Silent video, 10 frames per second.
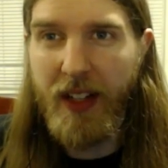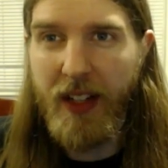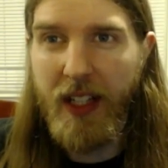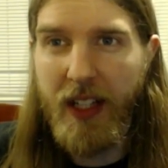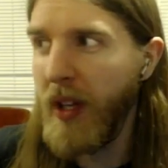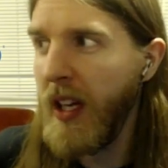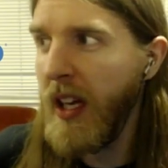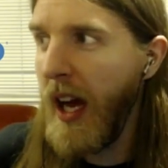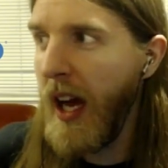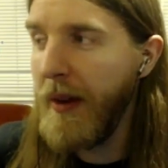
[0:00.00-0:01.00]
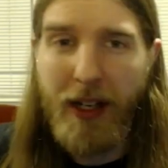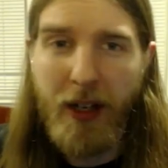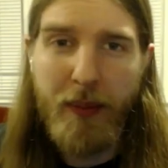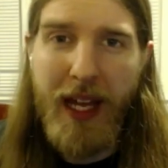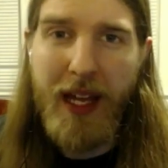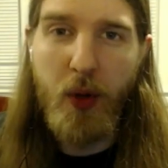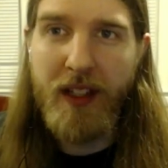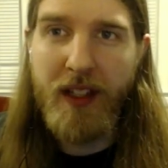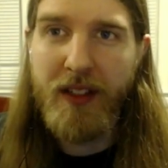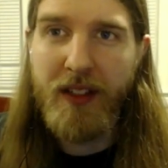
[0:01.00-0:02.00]
I mean, it's a Michael Bay movie,
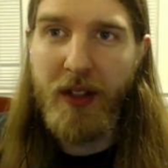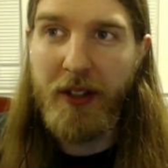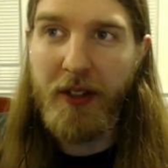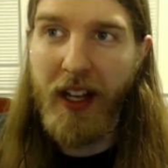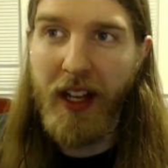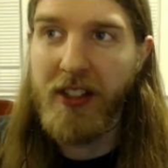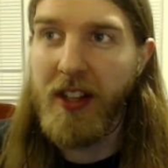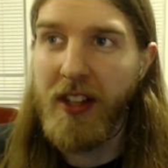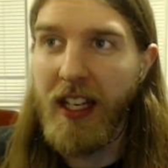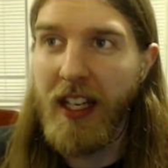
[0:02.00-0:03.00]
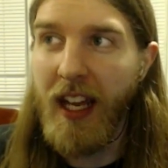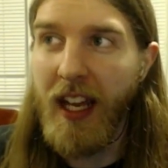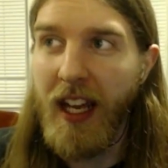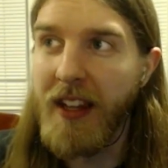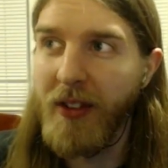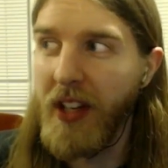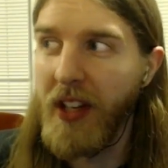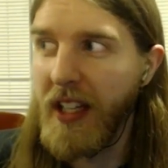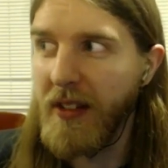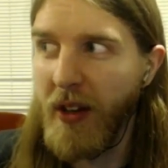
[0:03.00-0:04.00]
so I was actually thinking, hey, this sounds like
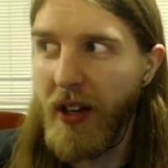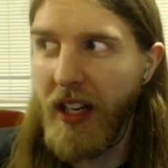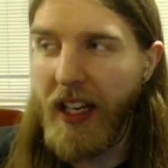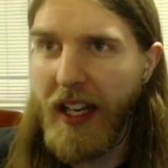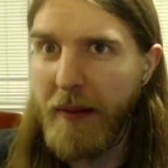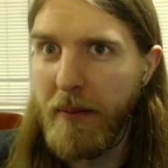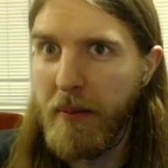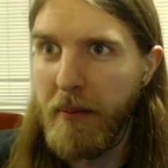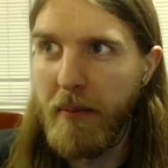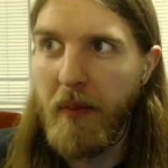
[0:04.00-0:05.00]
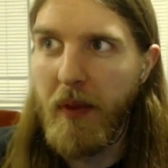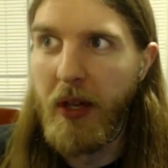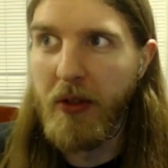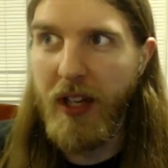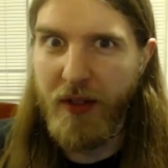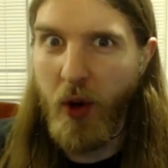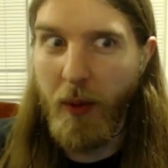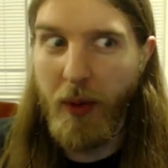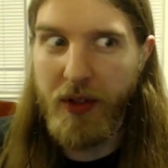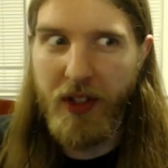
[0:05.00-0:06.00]
it's targeting a... you know,
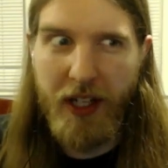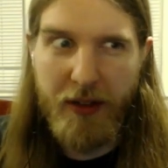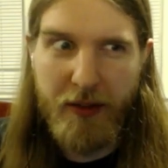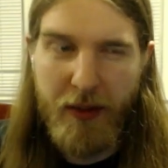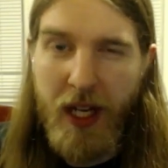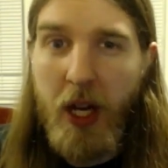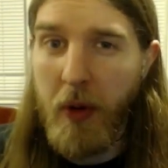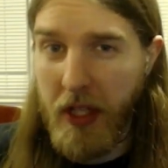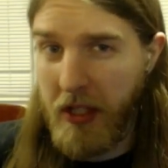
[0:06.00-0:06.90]
Transformers crowd, which mm-hmm.